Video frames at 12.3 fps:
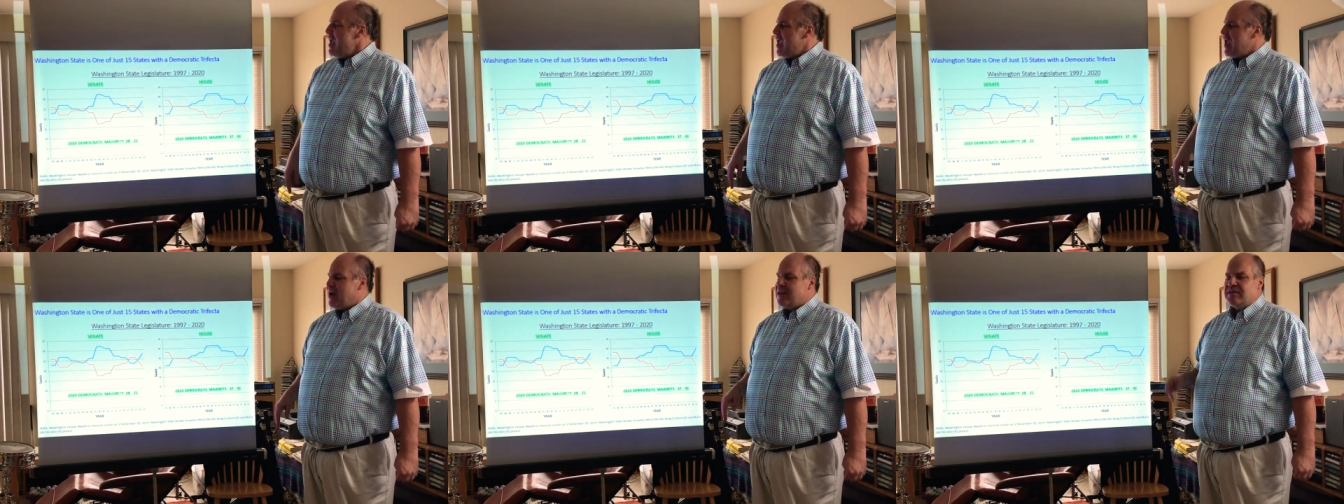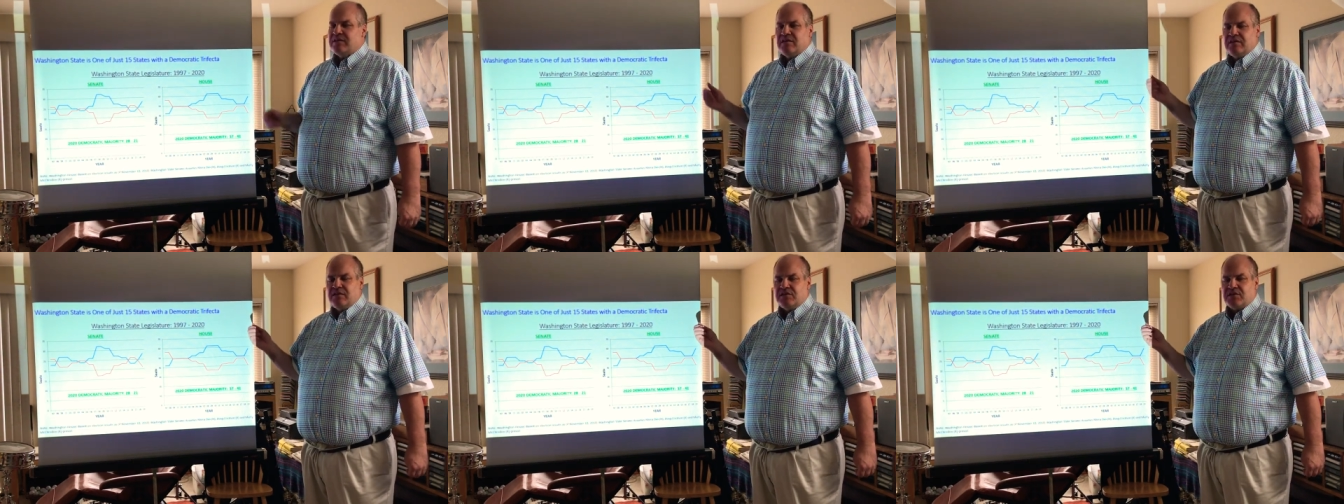And
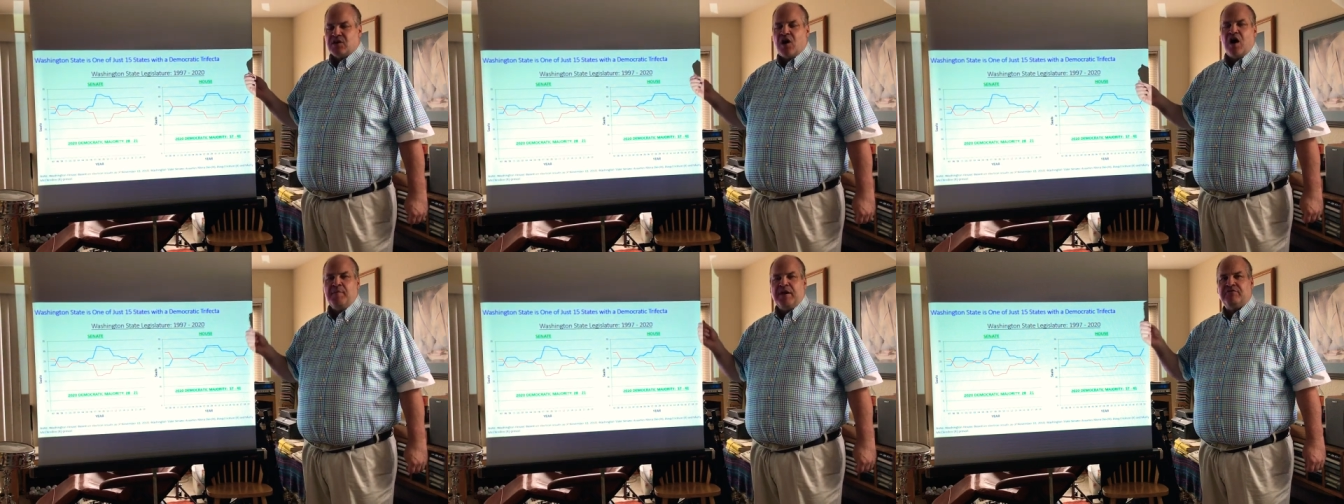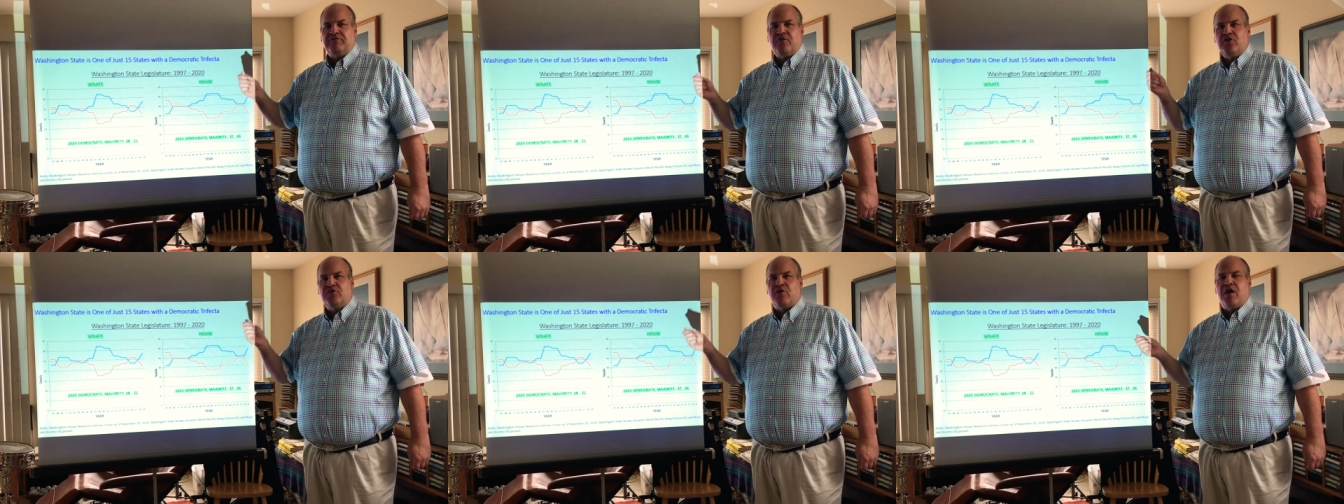to comment
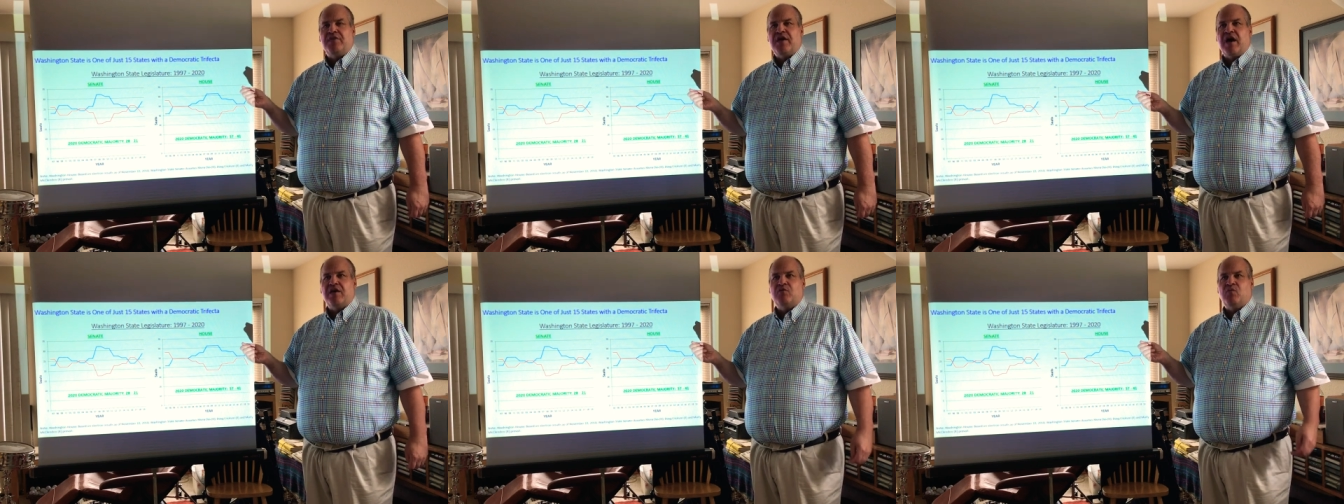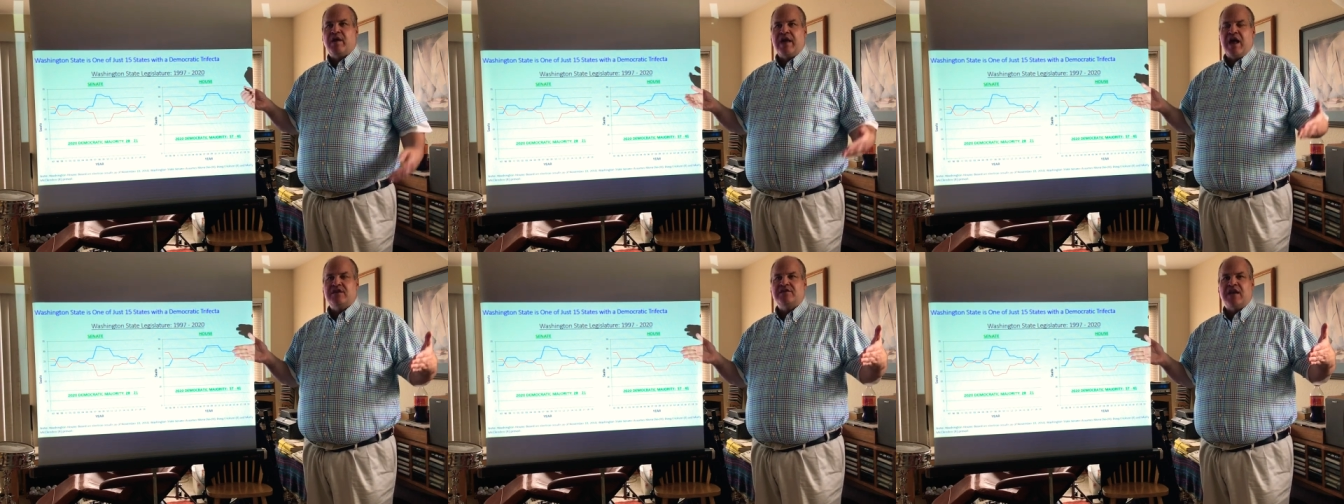further on that, one
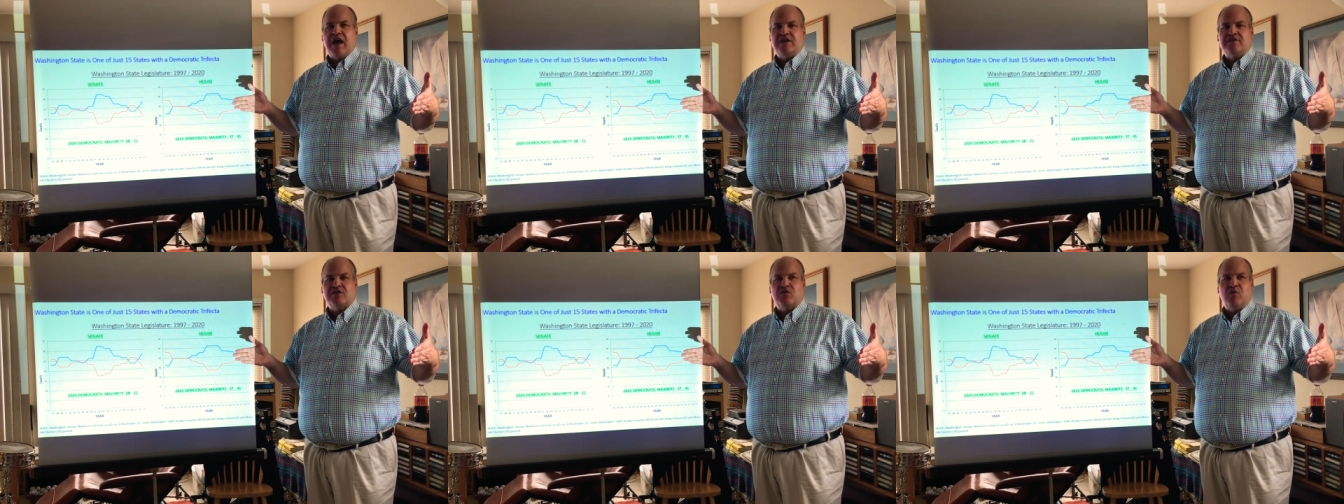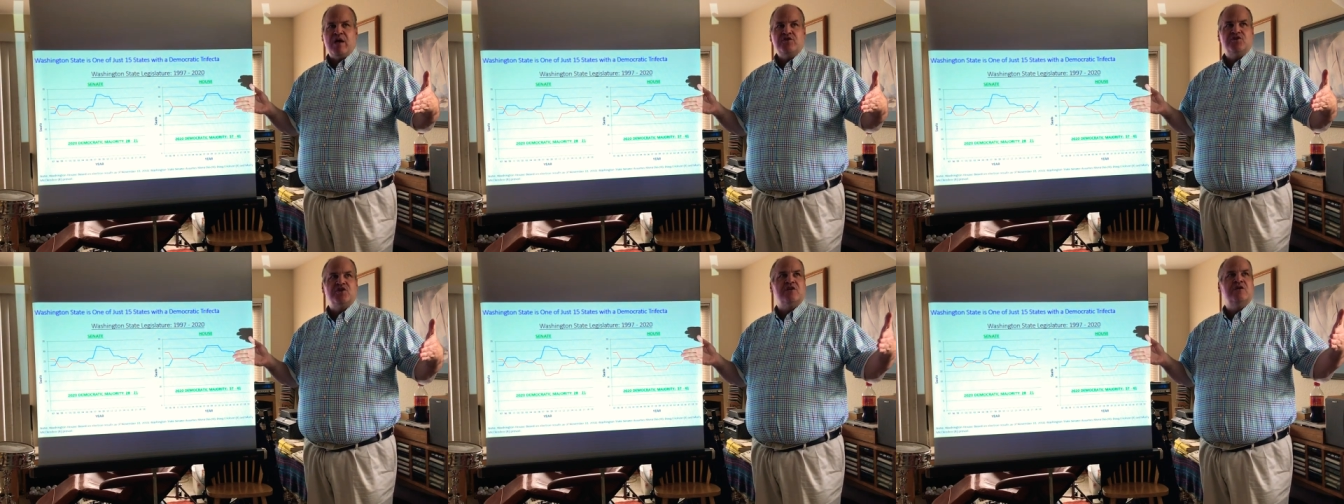has to ask the
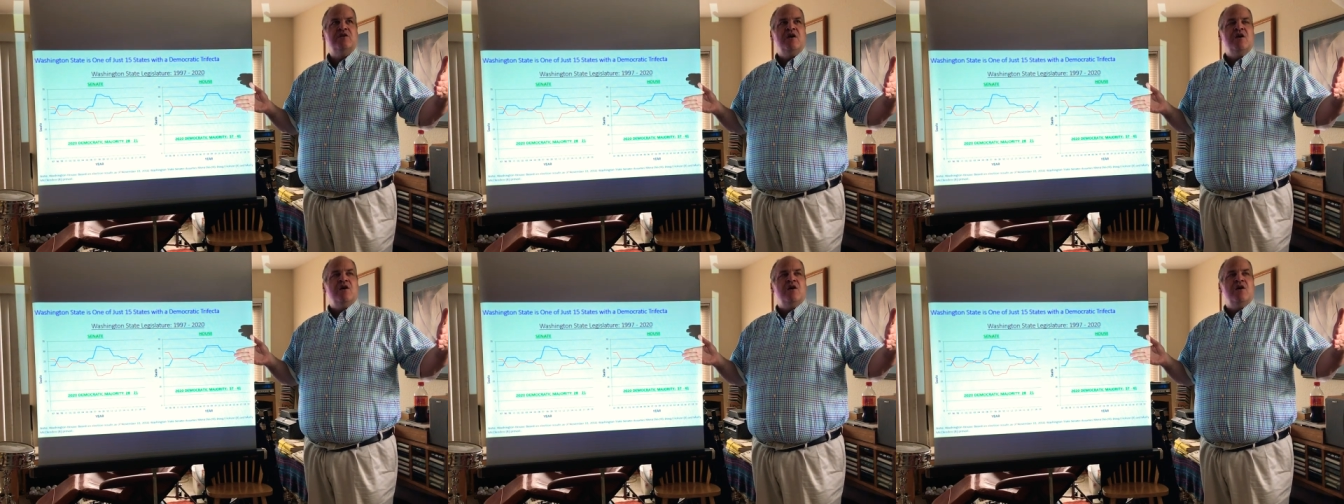question,